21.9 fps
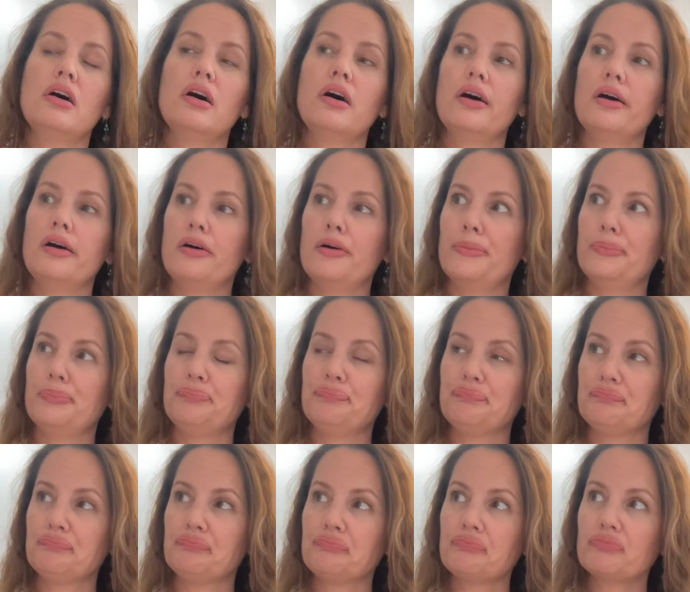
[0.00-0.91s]
I'm
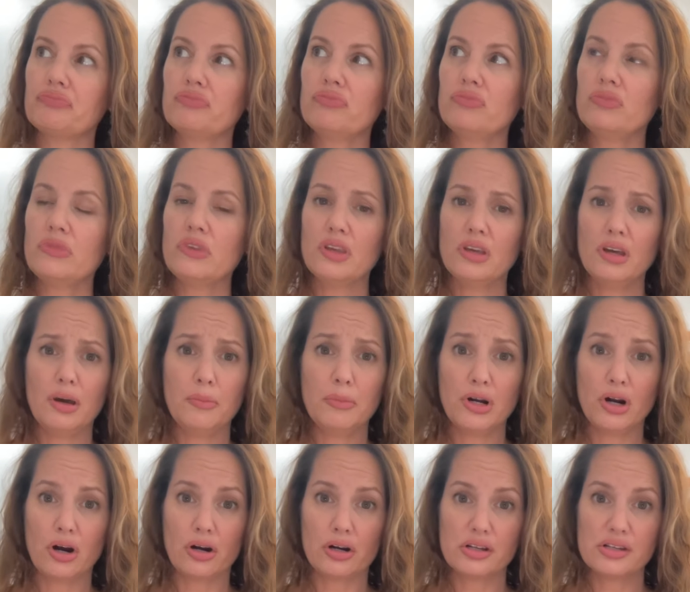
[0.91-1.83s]
an
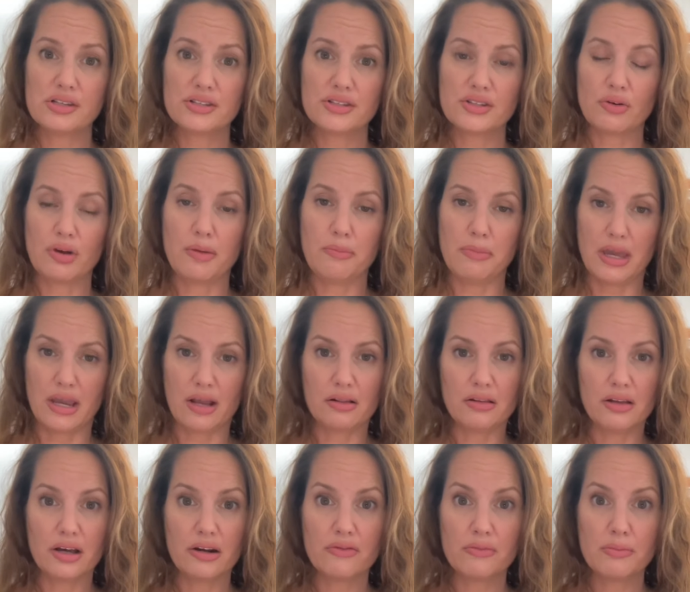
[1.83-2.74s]
artist, so I make a
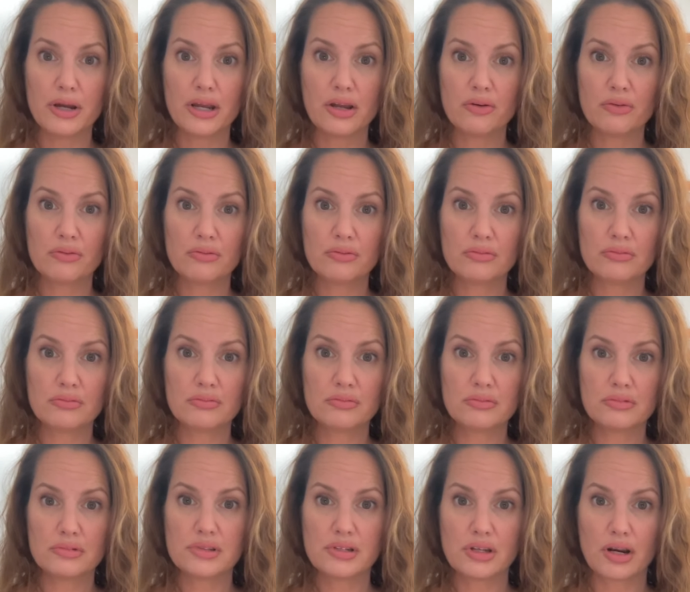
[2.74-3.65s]
lot of my own
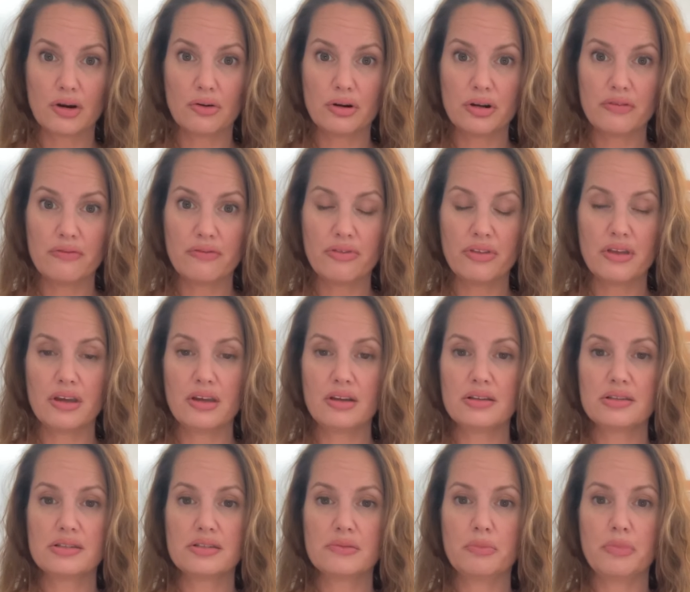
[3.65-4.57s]
decorative
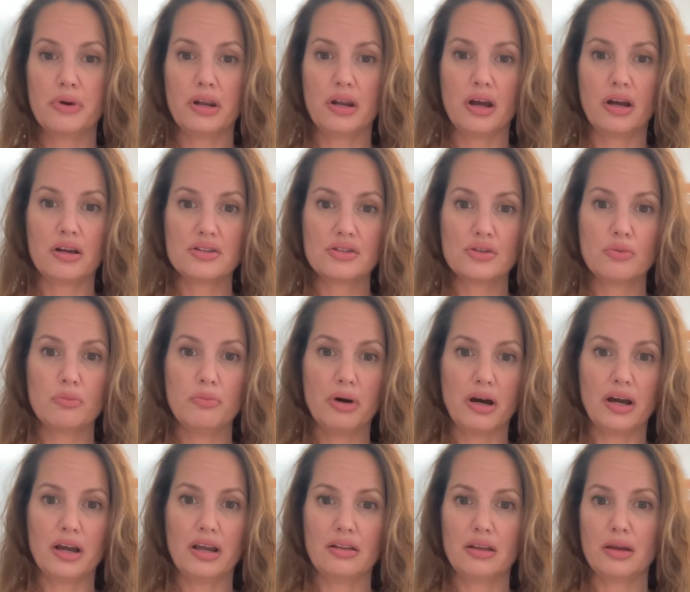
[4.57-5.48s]
things, but I also
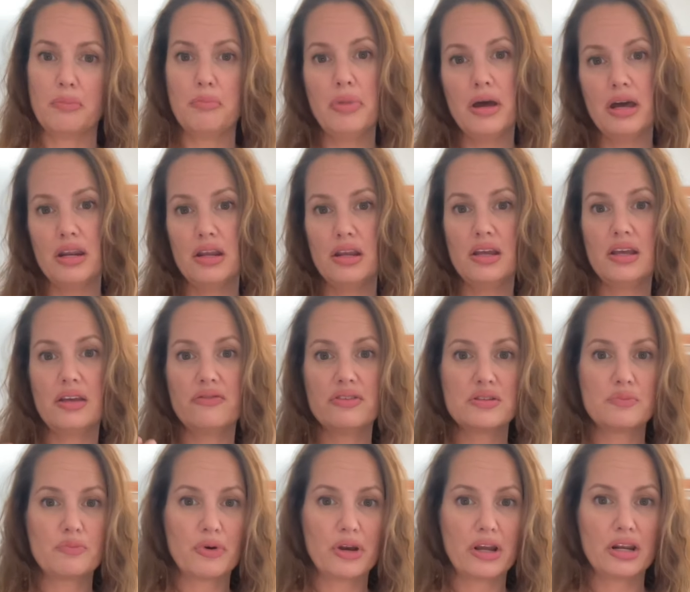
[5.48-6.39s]
buy like bedding if it's
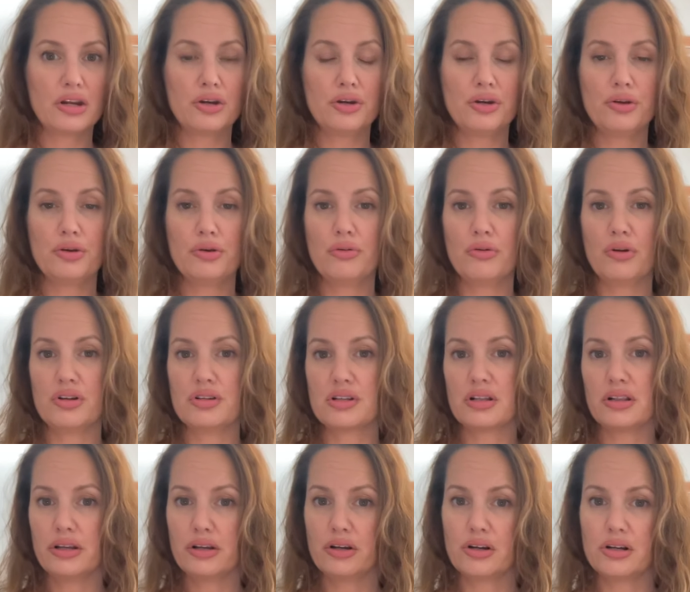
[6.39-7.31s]
brand new on
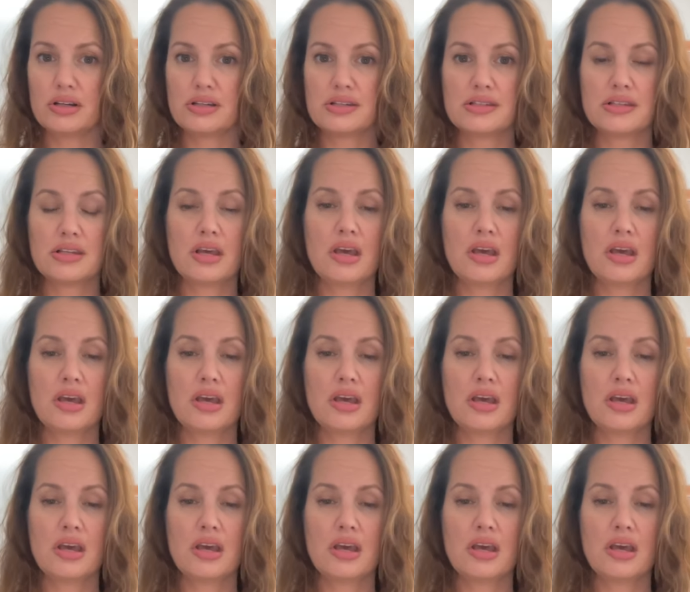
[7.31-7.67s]
clearance,